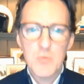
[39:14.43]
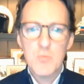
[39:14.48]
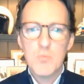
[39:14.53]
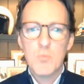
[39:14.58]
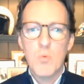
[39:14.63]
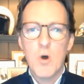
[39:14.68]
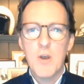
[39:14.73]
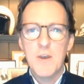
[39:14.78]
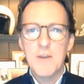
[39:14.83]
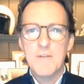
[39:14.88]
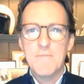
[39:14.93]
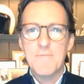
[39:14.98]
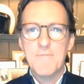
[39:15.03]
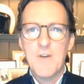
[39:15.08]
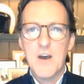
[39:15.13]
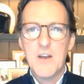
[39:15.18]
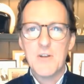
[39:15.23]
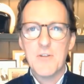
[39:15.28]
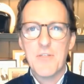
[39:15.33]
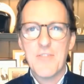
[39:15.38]
So
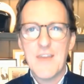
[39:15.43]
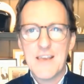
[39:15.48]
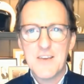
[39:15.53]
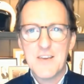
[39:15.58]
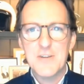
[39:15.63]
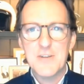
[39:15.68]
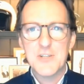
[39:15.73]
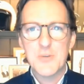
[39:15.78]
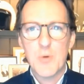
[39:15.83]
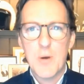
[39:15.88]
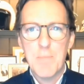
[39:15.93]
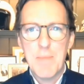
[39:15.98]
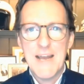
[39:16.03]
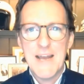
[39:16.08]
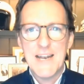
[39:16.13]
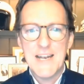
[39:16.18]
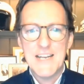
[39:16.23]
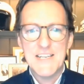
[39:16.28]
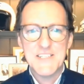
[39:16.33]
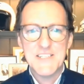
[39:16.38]
one final thank you to
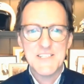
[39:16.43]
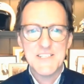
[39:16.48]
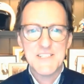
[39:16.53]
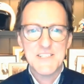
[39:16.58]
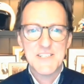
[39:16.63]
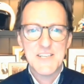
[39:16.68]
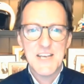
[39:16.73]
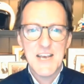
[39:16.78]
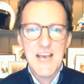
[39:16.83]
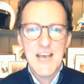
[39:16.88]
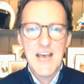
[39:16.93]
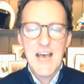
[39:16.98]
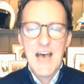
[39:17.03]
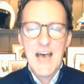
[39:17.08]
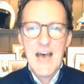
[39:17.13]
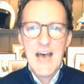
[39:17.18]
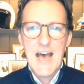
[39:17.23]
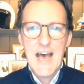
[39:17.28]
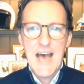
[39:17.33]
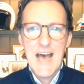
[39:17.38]
our panelists,
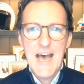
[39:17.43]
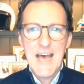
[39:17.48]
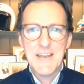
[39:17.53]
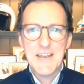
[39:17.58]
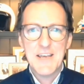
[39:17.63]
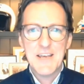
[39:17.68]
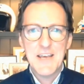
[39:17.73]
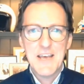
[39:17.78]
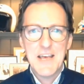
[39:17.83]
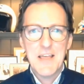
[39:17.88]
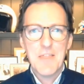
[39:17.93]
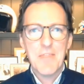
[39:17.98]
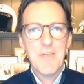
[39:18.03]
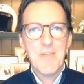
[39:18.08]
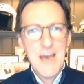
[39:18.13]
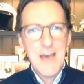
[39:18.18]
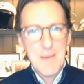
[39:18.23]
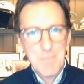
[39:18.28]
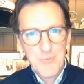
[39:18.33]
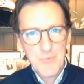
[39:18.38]
and
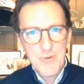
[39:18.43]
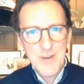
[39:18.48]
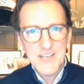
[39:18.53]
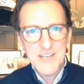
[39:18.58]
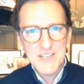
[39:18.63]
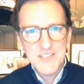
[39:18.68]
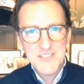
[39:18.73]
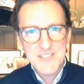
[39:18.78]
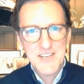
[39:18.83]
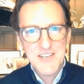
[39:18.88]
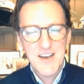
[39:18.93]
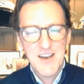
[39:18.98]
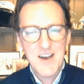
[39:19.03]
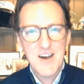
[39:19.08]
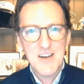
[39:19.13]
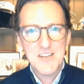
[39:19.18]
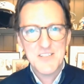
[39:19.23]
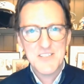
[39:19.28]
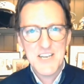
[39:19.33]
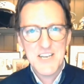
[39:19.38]
that brings
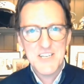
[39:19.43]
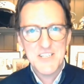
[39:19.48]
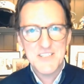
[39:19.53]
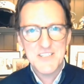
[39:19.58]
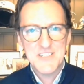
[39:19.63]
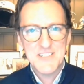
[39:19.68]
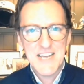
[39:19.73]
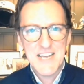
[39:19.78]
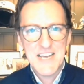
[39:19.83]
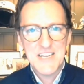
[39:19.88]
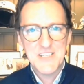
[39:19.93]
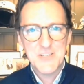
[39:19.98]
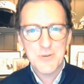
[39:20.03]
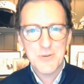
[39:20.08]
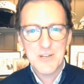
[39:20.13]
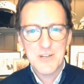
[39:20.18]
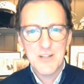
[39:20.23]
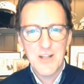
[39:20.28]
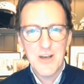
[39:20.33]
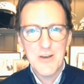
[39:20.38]
our session
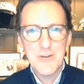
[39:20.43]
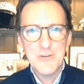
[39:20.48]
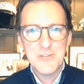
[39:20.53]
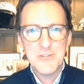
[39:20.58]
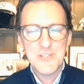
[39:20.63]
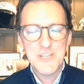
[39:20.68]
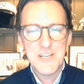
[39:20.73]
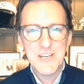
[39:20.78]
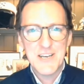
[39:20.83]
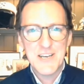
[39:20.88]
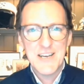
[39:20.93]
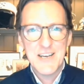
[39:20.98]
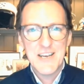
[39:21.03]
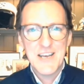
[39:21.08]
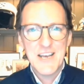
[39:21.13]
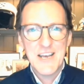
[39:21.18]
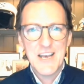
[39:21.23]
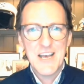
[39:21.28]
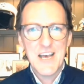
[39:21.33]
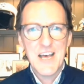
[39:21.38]
today to a close.
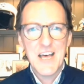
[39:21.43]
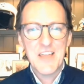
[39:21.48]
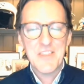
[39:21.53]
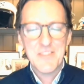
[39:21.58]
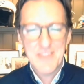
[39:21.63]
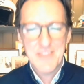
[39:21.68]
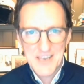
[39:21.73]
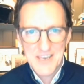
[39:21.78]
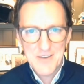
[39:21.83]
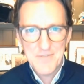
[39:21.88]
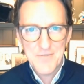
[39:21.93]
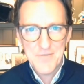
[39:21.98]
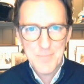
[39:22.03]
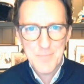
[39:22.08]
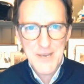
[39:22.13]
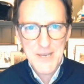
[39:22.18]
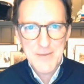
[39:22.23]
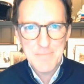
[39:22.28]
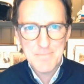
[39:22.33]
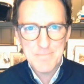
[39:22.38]
Thank you
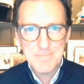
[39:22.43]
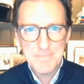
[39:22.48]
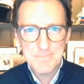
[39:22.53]
from me.